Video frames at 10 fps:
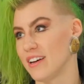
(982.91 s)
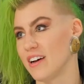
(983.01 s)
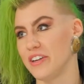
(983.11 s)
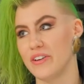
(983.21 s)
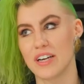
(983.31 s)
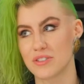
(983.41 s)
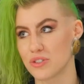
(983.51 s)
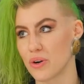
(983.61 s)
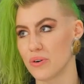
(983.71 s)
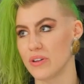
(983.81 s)
Uh, you guys are
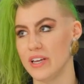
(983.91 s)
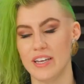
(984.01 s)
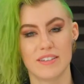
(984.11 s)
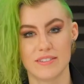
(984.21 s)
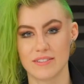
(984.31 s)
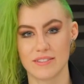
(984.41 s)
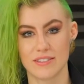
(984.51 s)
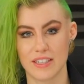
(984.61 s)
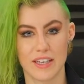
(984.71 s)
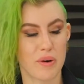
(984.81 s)
totally
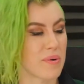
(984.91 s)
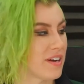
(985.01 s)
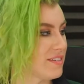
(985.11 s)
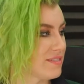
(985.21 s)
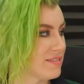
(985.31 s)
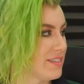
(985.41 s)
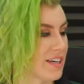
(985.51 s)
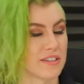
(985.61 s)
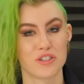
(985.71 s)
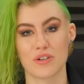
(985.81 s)
can get one. Get
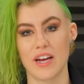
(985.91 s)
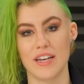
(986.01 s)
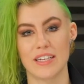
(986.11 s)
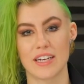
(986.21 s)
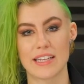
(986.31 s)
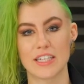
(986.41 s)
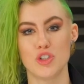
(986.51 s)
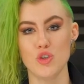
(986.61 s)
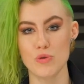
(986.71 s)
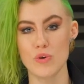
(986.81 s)
on the train. Get on that
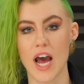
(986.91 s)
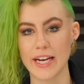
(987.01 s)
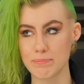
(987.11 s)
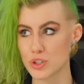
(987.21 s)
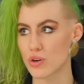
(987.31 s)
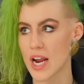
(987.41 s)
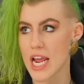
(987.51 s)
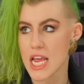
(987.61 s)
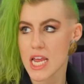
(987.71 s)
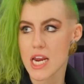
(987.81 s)
Dune hype
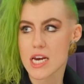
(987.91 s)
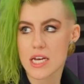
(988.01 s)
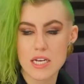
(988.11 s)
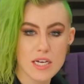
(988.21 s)
train.